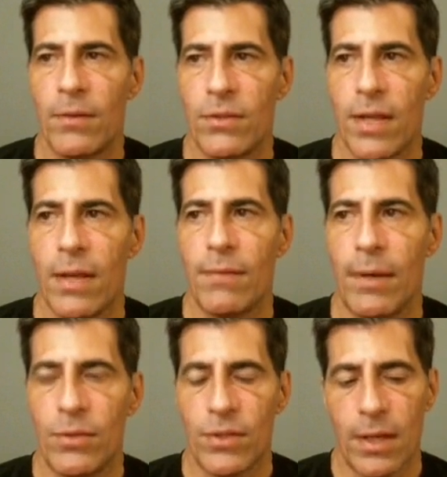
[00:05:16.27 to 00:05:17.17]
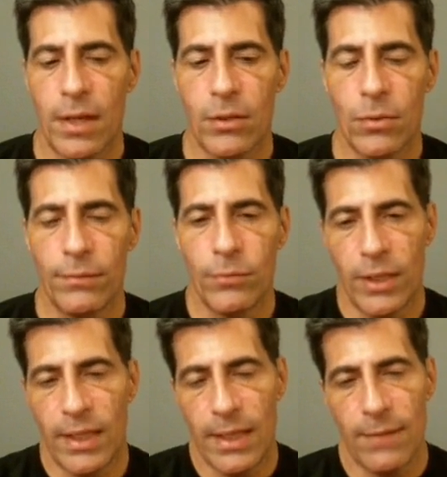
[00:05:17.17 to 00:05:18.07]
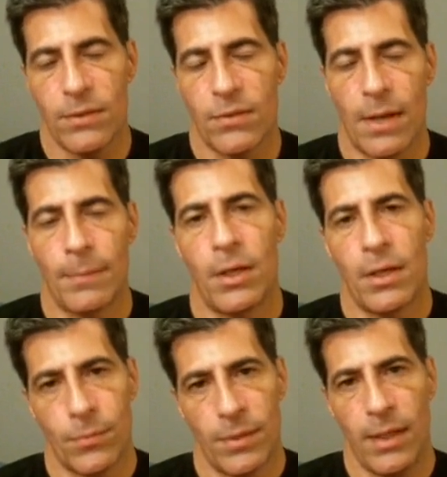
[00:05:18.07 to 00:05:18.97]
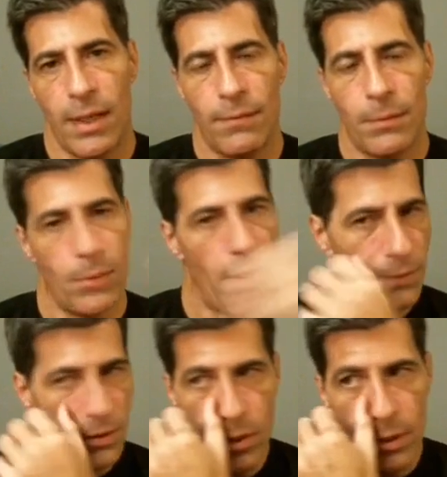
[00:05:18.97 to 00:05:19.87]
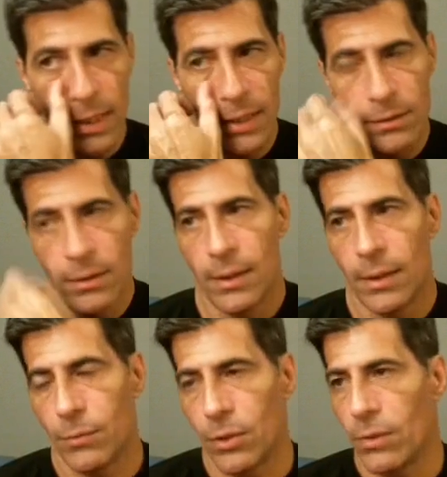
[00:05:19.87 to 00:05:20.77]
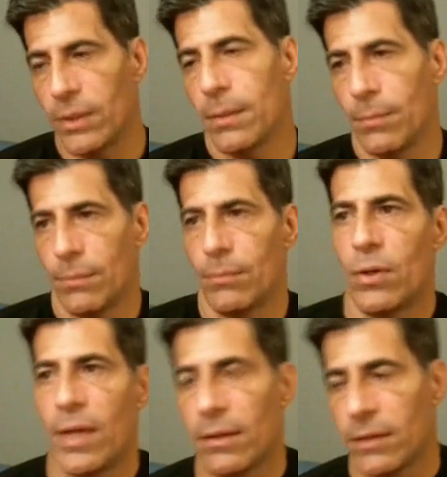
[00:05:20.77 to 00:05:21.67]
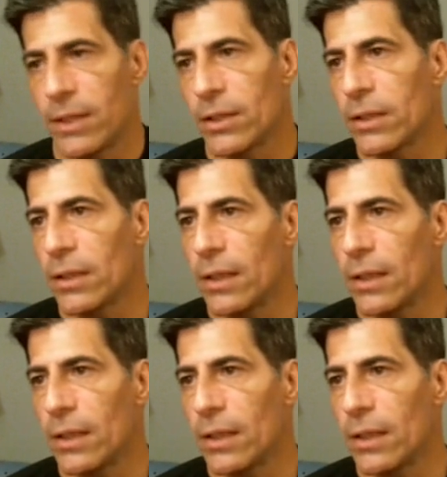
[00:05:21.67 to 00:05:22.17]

Safe. I was kind of going for an even stop loss with an even profit target. We'll go into more of that later.